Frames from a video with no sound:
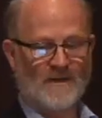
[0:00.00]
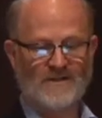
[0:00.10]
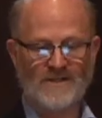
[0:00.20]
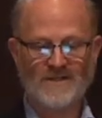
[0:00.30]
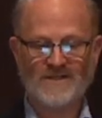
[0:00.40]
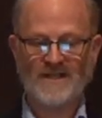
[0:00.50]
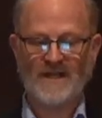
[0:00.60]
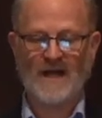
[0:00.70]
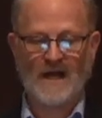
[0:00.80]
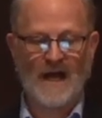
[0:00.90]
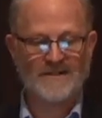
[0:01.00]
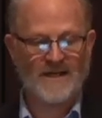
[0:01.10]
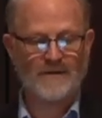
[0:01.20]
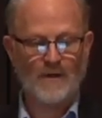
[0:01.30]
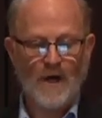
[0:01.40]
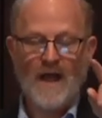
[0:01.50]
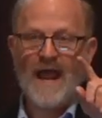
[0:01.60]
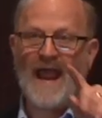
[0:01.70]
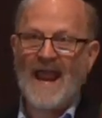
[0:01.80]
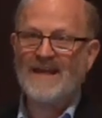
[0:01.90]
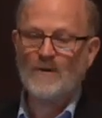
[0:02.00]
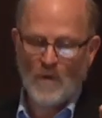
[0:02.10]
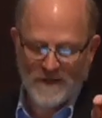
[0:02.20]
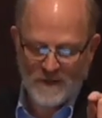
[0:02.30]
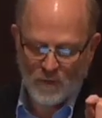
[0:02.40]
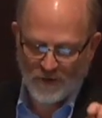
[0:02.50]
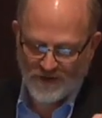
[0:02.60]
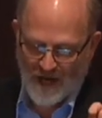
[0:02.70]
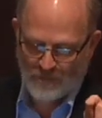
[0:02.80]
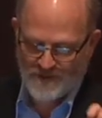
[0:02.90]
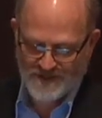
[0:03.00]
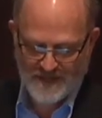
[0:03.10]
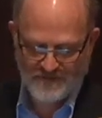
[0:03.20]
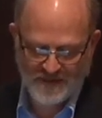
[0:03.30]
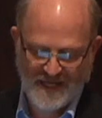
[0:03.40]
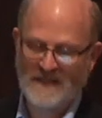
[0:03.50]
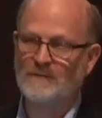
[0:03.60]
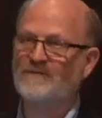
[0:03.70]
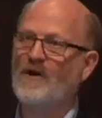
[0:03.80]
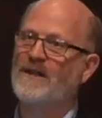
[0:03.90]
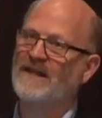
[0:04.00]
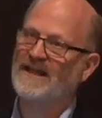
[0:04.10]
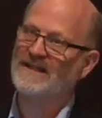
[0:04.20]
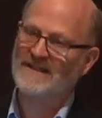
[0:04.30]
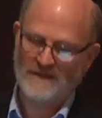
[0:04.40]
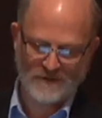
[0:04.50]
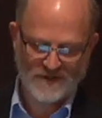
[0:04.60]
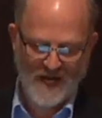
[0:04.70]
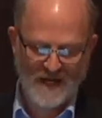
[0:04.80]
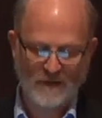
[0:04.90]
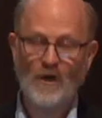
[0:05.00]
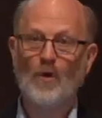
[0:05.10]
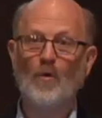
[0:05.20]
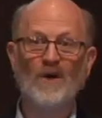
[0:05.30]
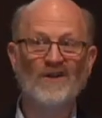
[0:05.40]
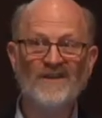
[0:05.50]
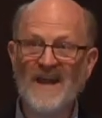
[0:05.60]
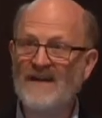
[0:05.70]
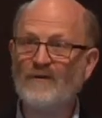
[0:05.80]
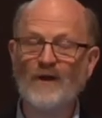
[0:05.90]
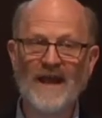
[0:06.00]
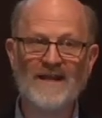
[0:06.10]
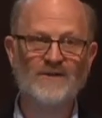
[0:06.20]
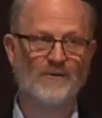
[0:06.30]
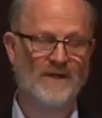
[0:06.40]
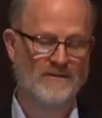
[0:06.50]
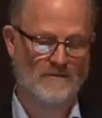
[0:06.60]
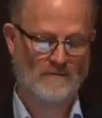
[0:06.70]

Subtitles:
Jesus said, "I tell you, anyone who will not receive the kingdom of God like a little child will never enter it."